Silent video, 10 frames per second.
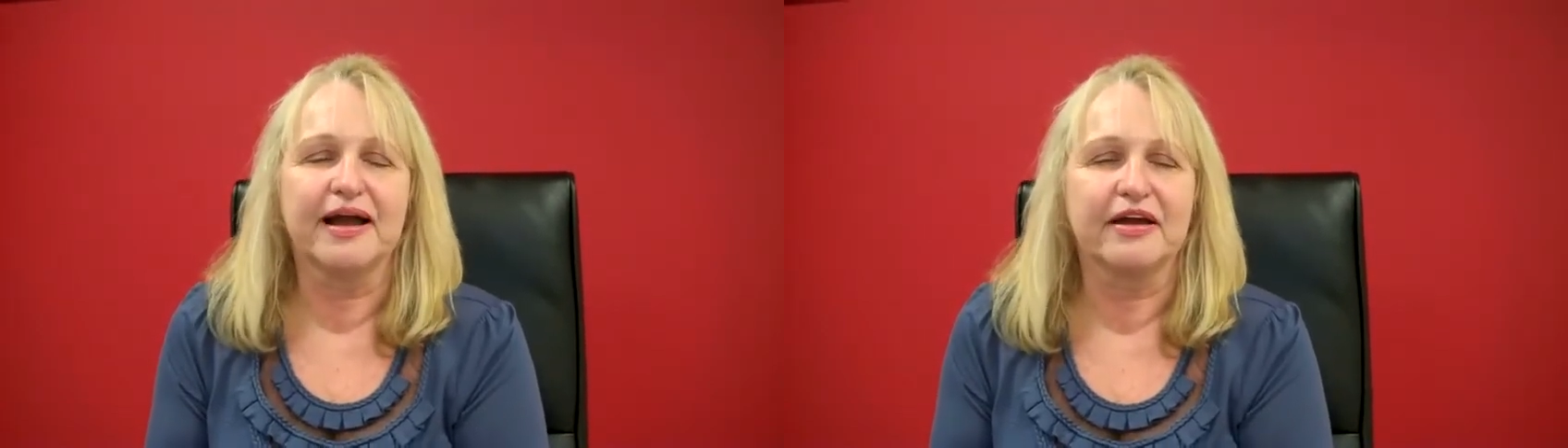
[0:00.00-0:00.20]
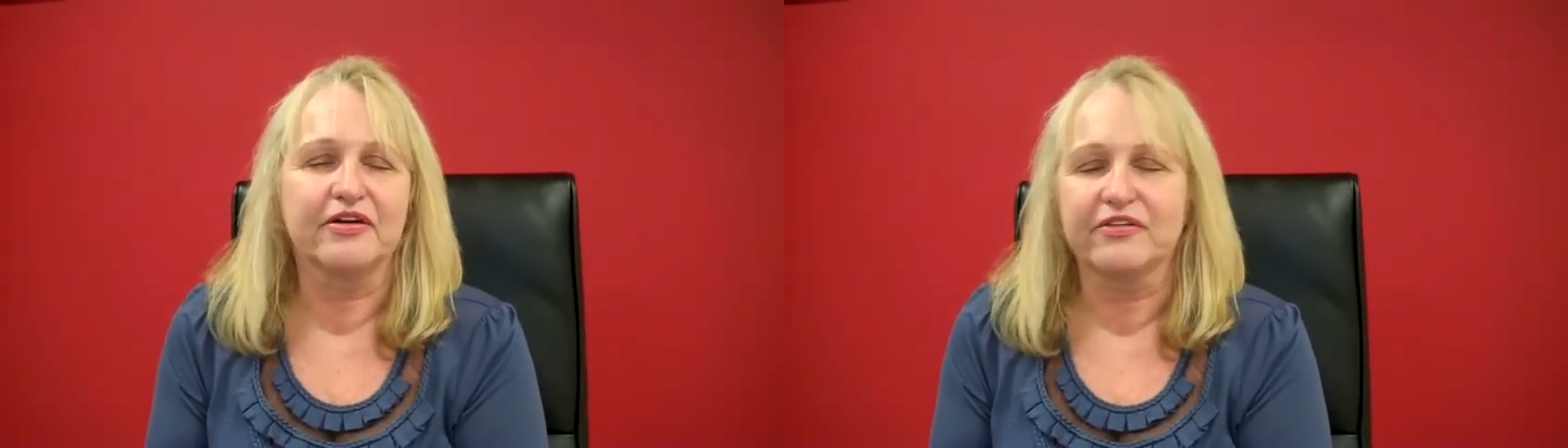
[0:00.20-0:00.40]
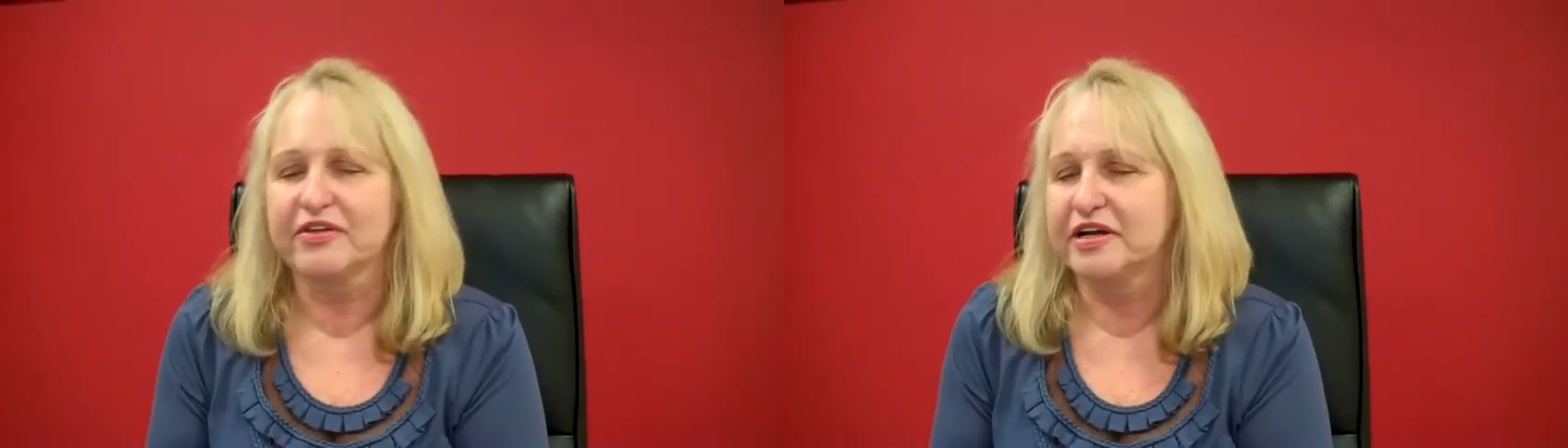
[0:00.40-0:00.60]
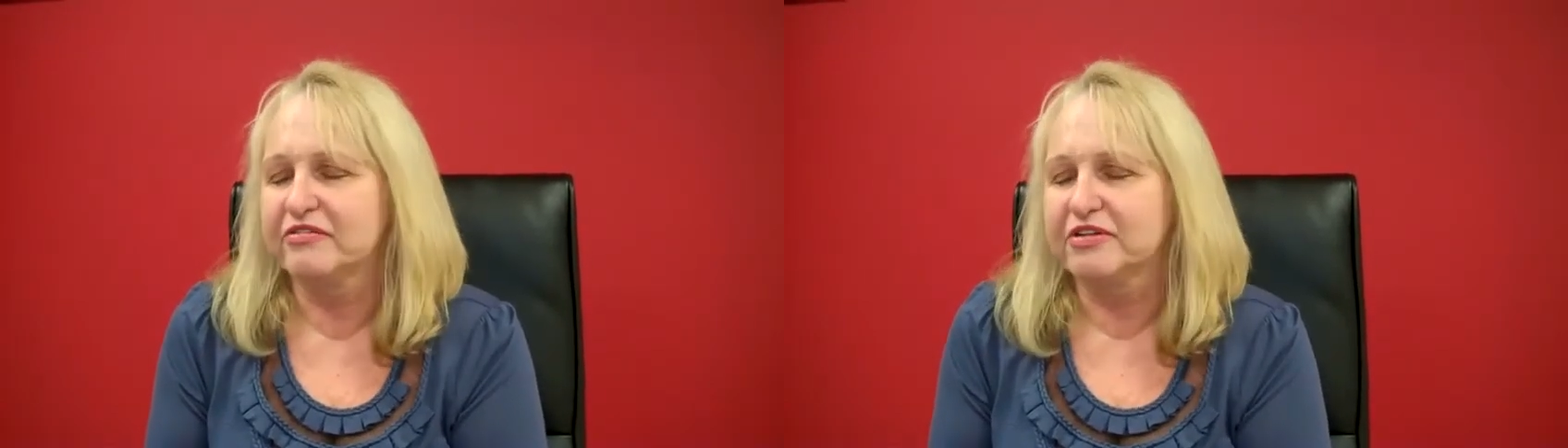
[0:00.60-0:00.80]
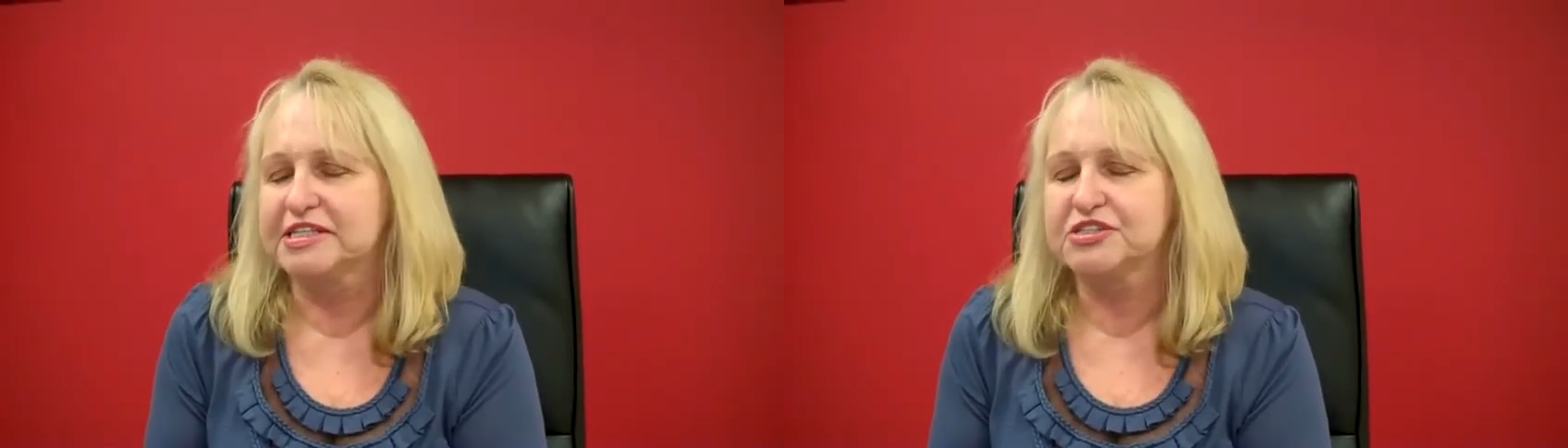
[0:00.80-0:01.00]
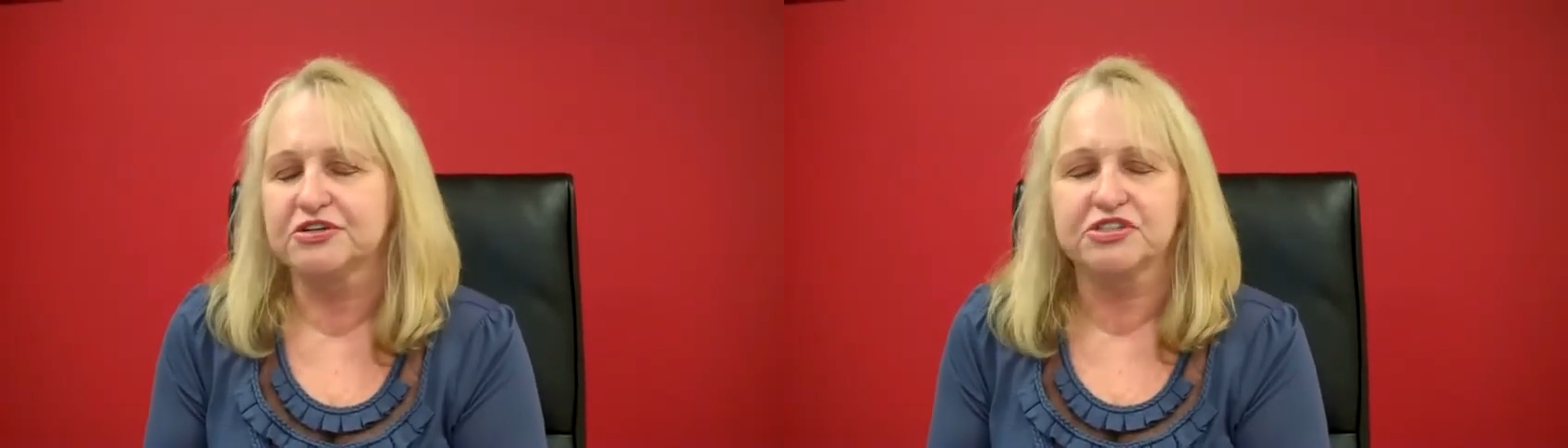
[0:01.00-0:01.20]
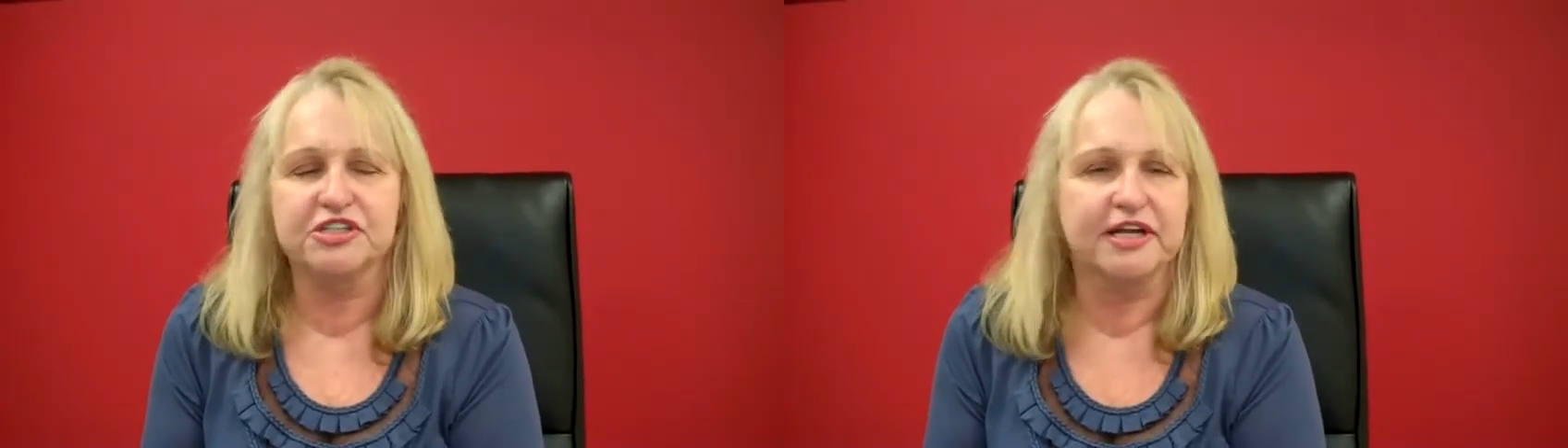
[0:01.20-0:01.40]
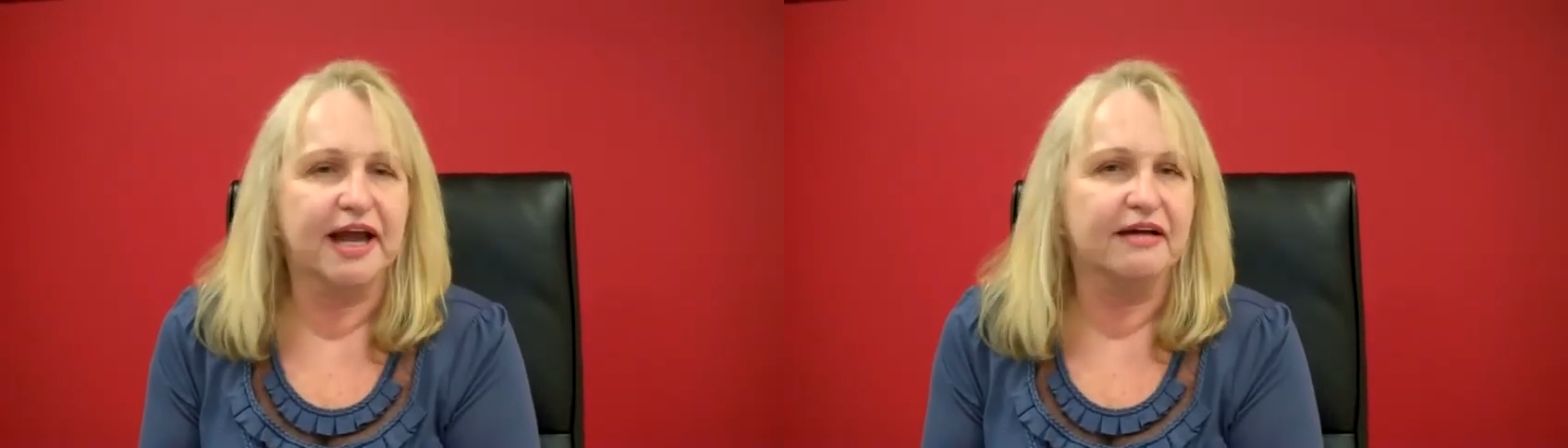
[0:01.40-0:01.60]
I had already
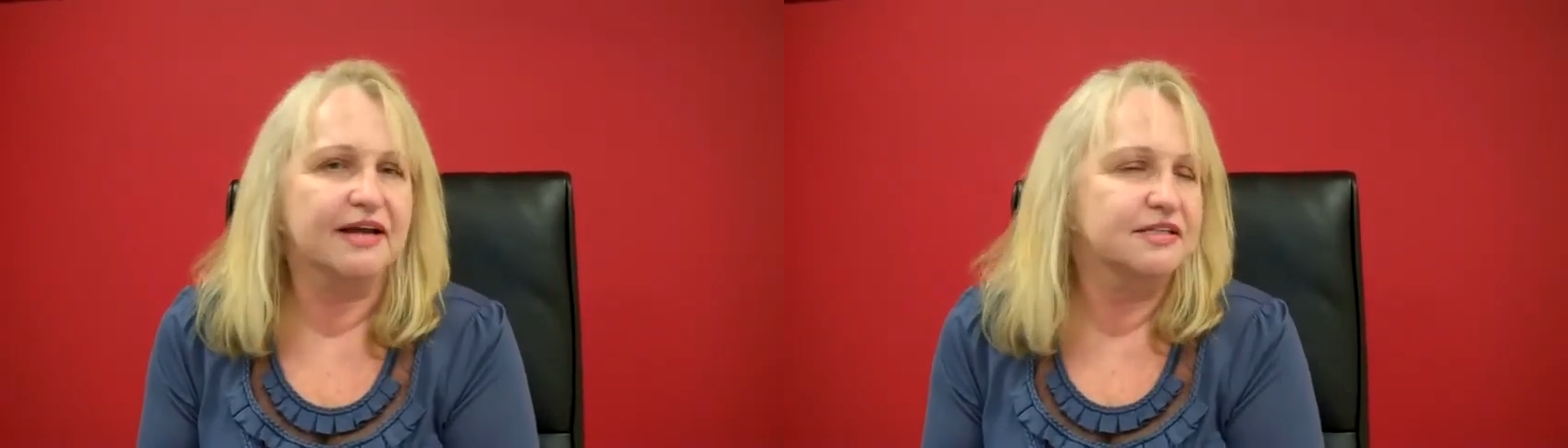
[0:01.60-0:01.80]
researched it out.